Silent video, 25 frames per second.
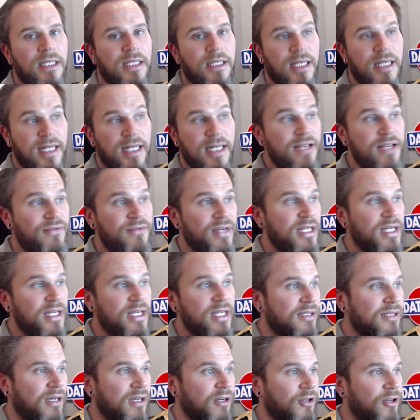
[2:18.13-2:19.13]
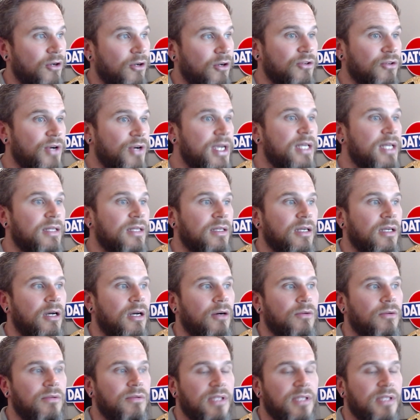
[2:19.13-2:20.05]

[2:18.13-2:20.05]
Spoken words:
and EVs are not great in the cold.